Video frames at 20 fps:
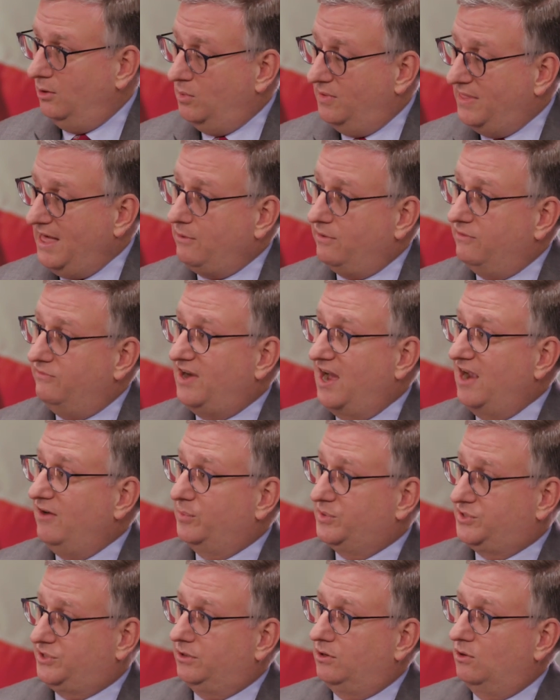without a
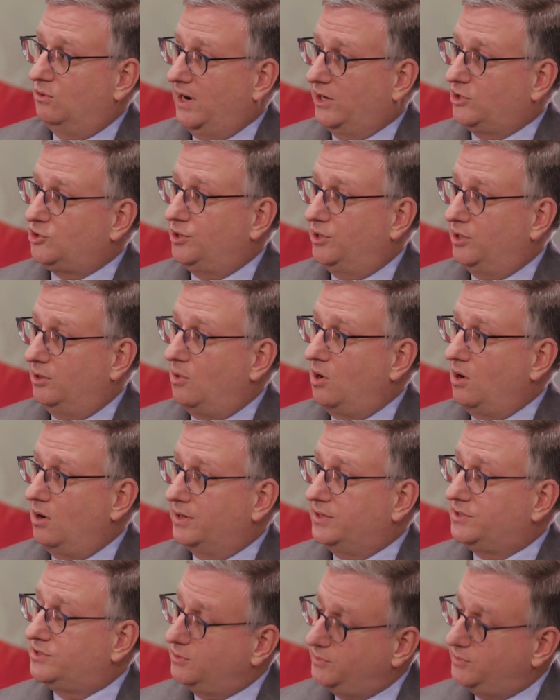5% correction in the market.